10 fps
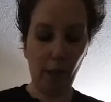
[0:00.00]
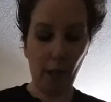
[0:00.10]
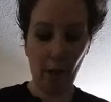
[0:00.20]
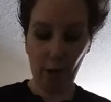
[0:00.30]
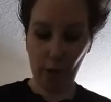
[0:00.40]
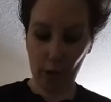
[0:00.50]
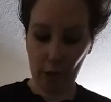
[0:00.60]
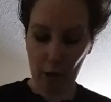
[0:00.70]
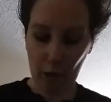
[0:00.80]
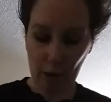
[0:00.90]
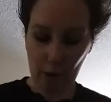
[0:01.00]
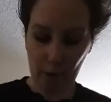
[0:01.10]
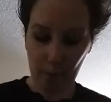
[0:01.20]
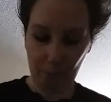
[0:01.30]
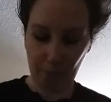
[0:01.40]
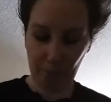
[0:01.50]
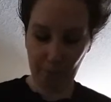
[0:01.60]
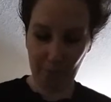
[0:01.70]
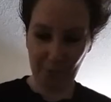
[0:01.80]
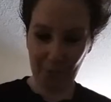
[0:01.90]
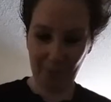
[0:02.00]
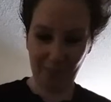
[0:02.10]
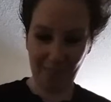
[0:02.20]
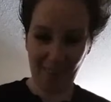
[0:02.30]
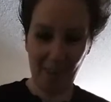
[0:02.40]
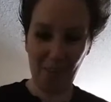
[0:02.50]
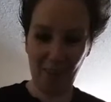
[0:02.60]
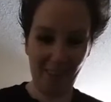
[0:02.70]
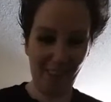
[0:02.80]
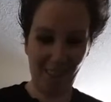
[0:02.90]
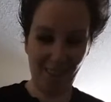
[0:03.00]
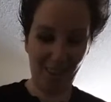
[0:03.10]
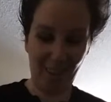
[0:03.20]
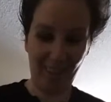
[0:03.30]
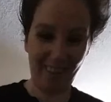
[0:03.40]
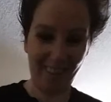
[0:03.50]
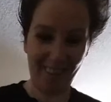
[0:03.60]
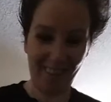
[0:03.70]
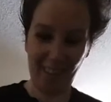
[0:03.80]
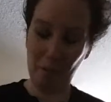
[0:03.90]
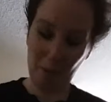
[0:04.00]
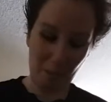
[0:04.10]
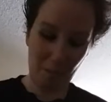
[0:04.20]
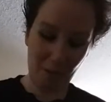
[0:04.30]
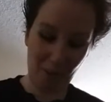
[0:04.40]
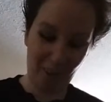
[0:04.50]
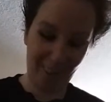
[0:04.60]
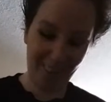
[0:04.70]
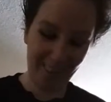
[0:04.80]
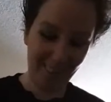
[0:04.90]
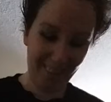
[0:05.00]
character, I want to say Stark, I might be wrong,